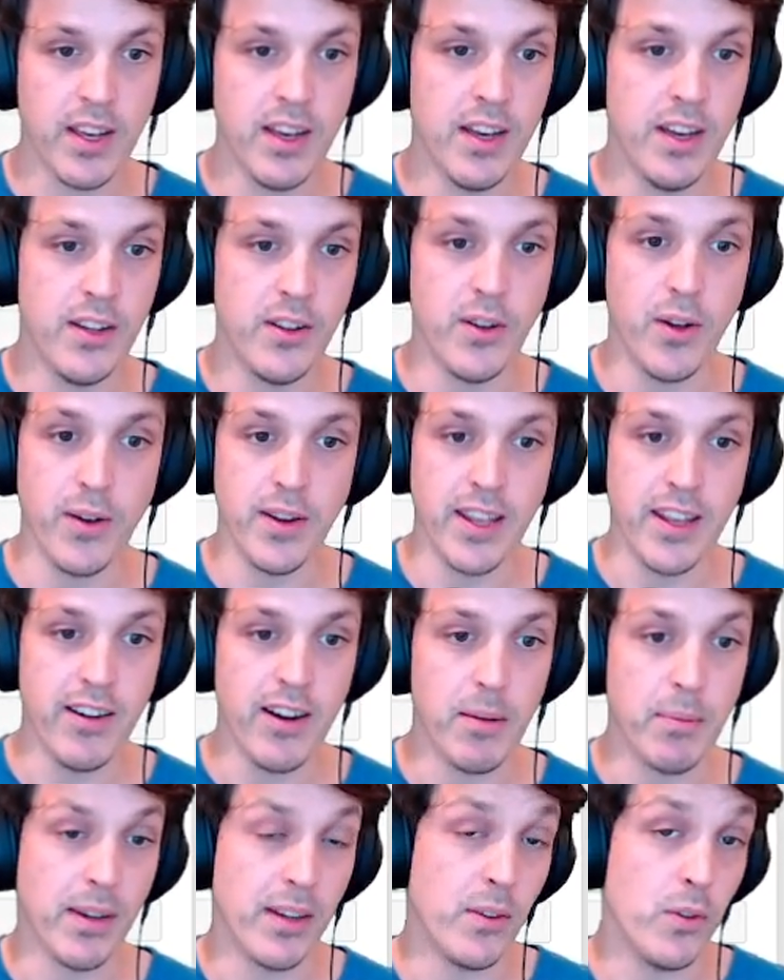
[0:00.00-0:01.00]
Note here,
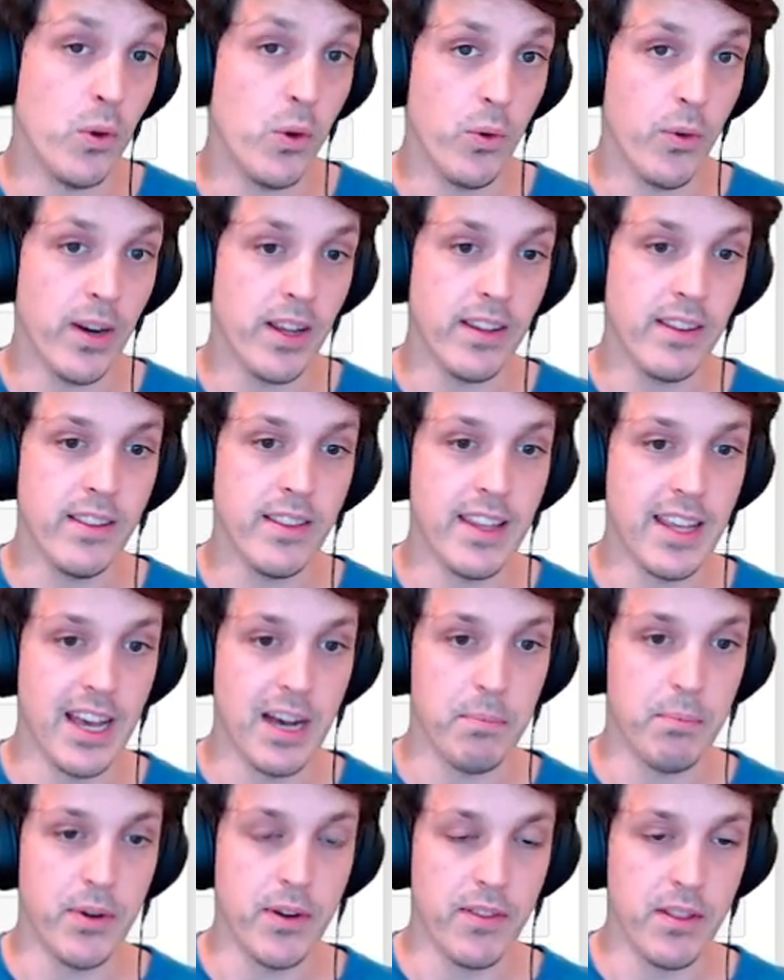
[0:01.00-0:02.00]
I'm ignoring the
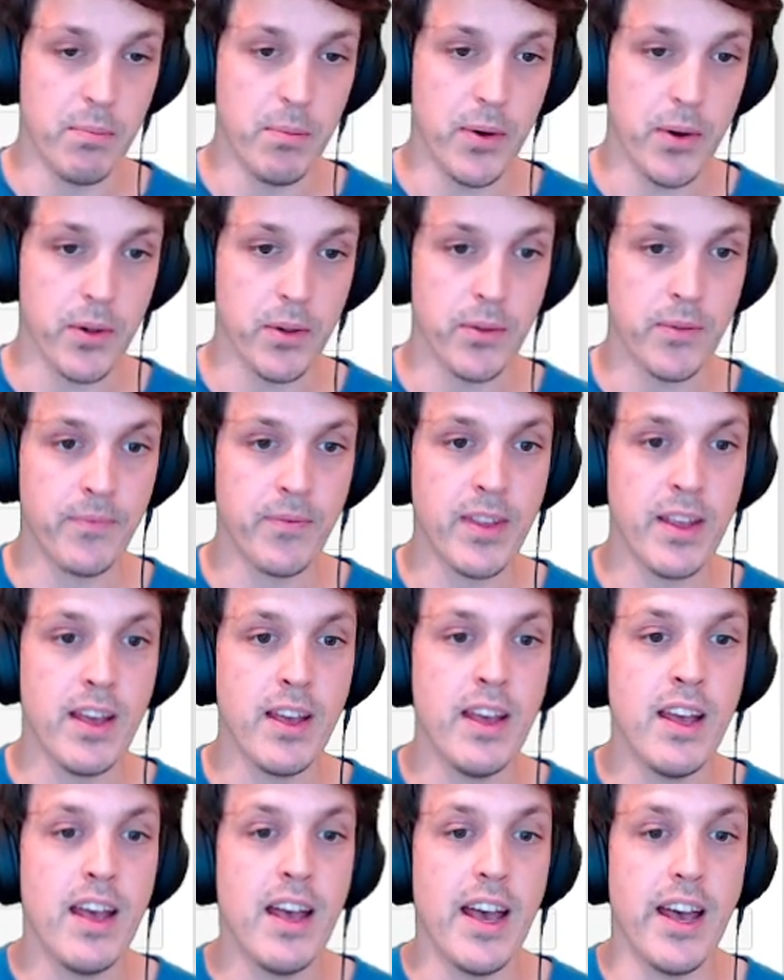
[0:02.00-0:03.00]
output of the model,
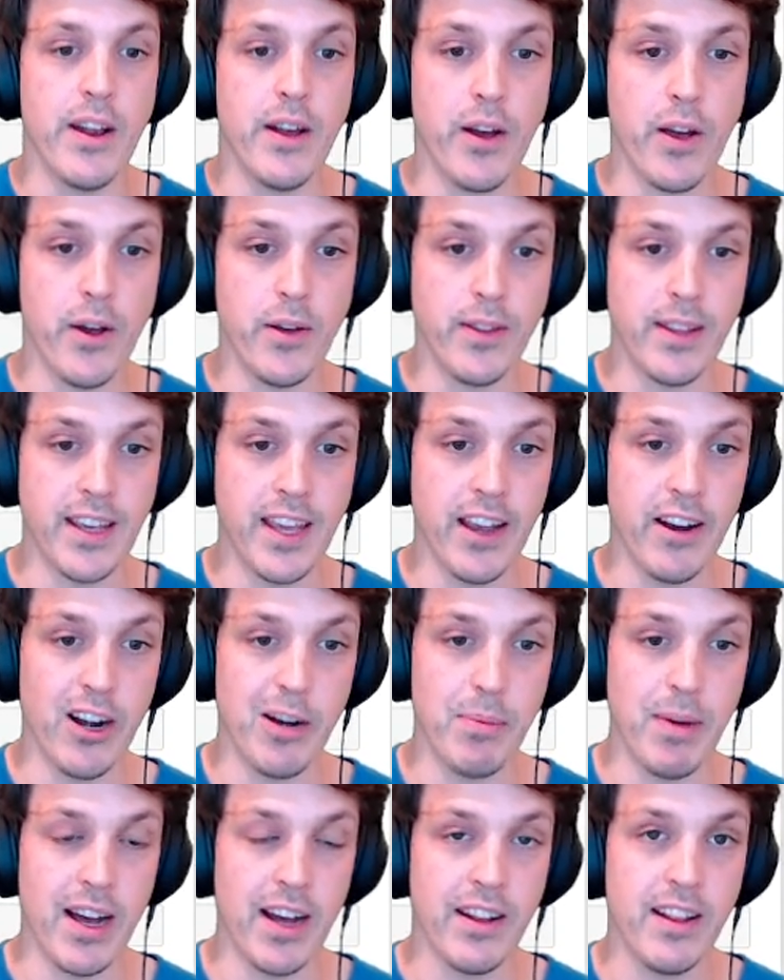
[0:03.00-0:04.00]
and I only care
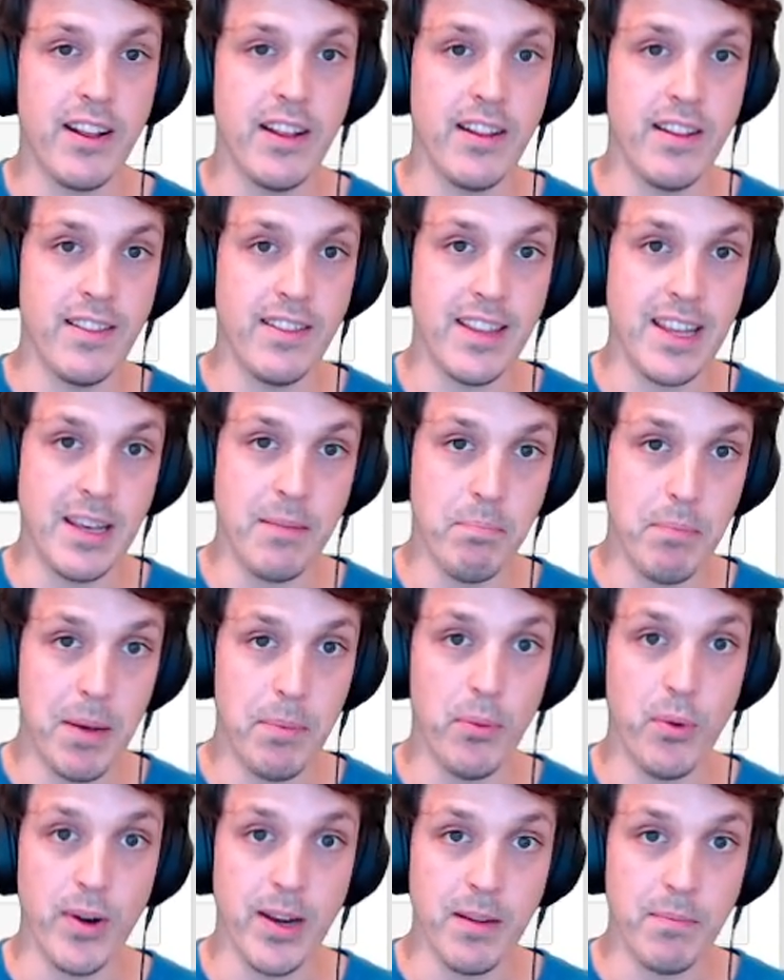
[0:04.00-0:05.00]
about the
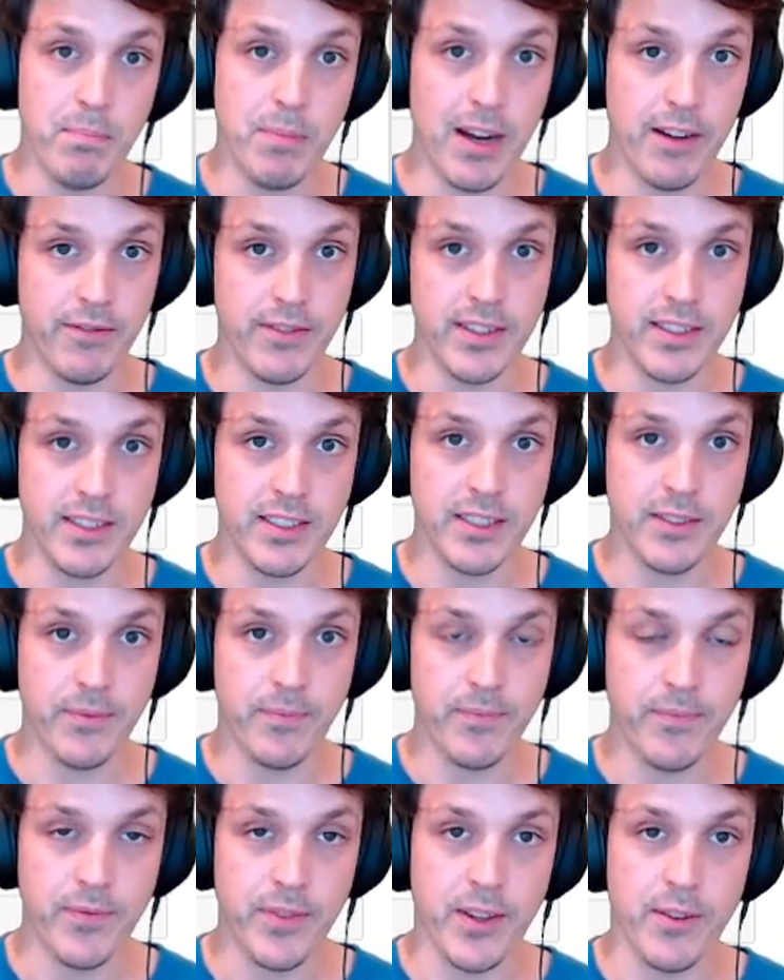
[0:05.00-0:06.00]
memory buffers,
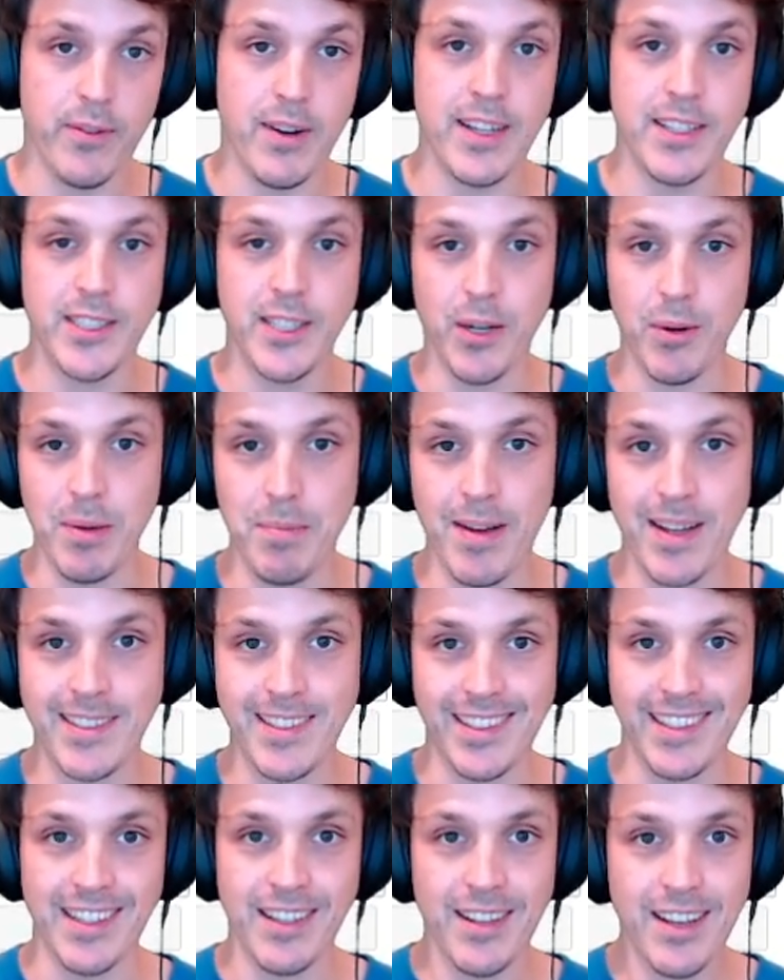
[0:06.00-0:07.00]
right? So we
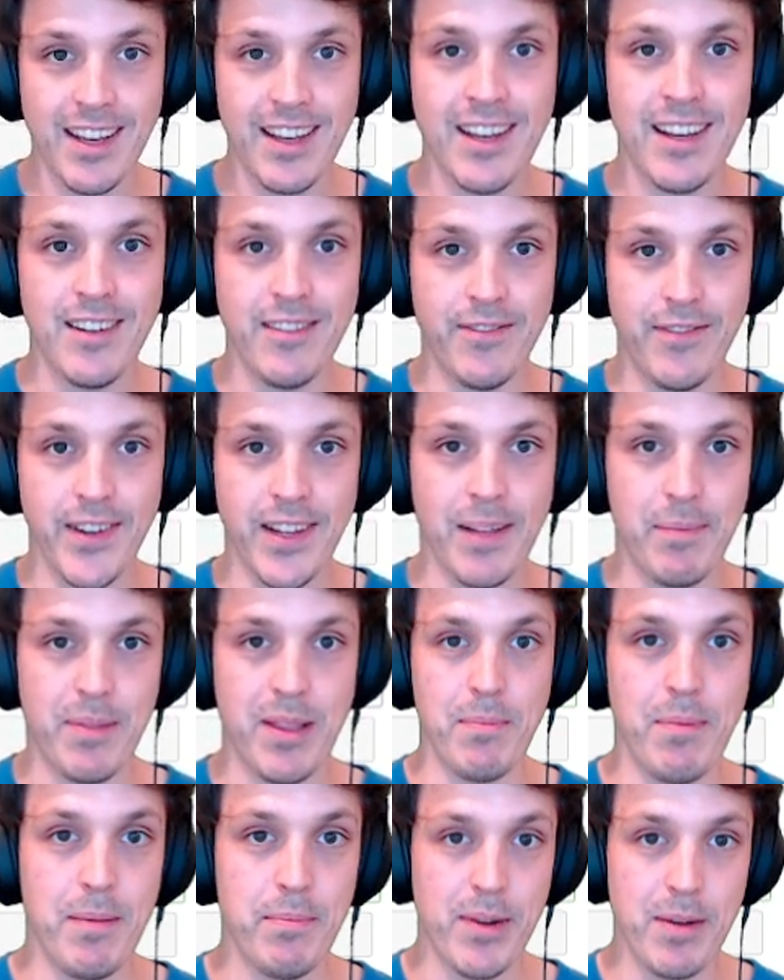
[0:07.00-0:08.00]
basically fill up
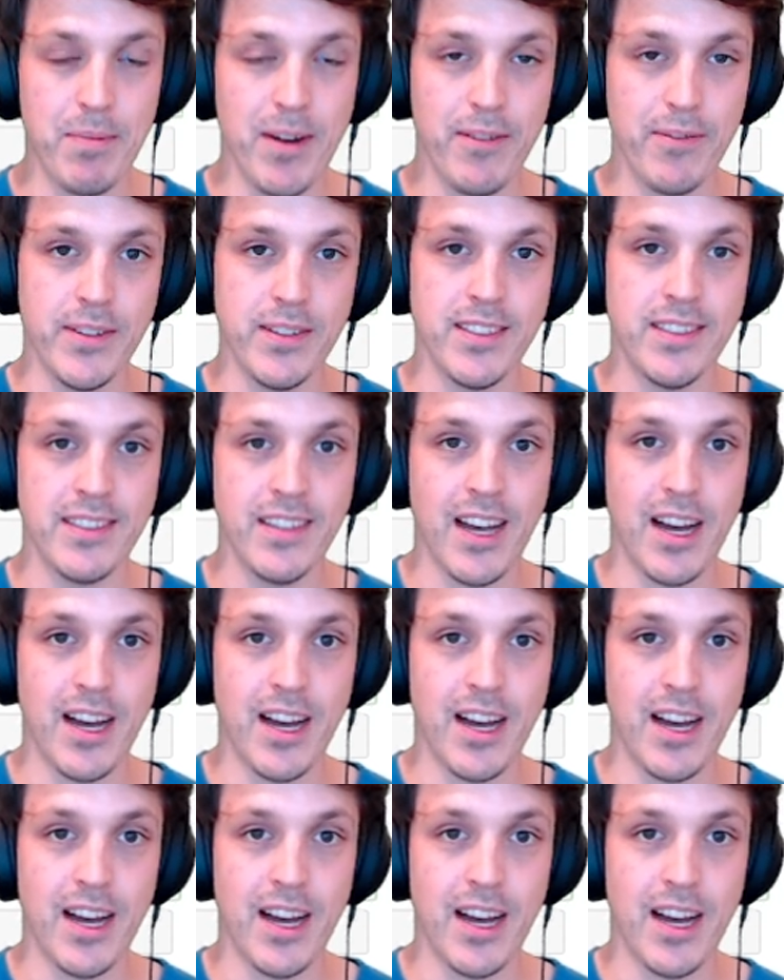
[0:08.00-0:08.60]
the memory buffers.